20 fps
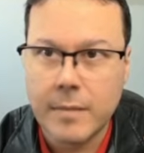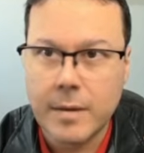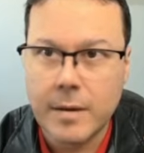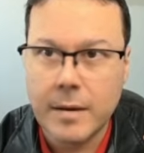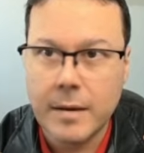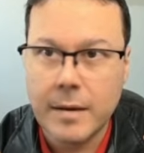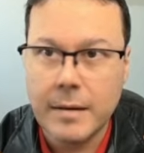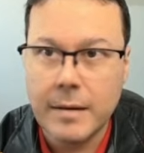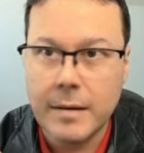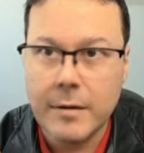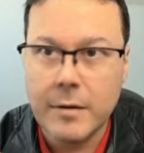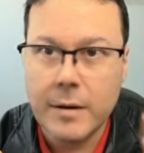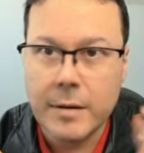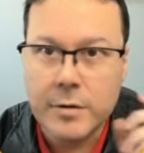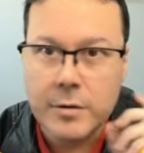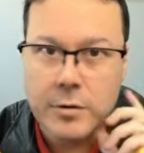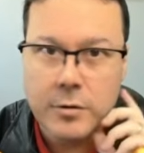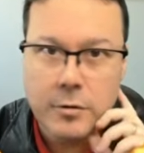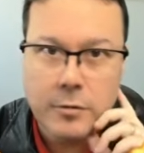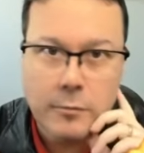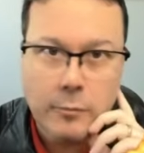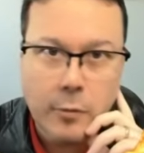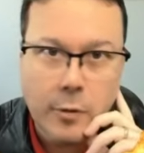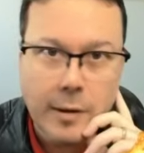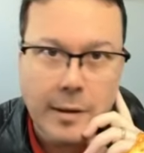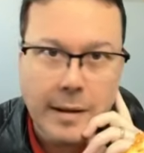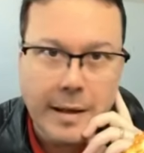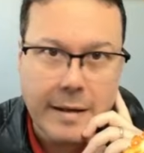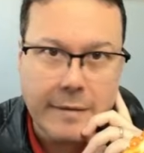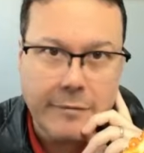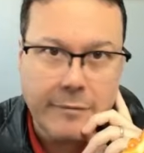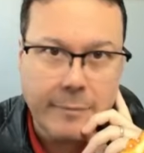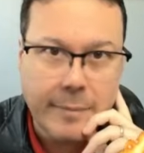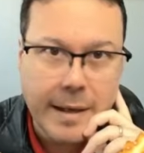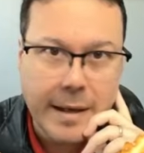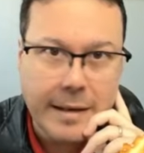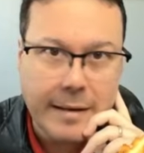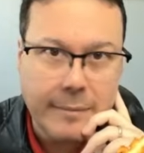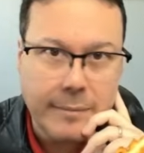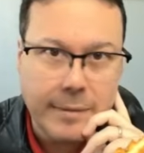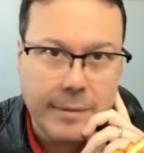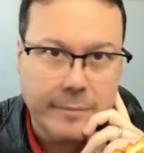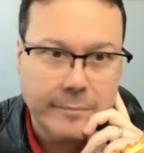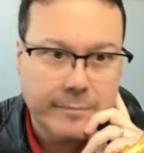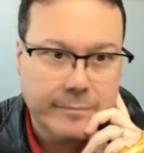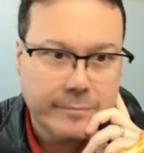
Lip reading: Okay, they got 2 more life back, man.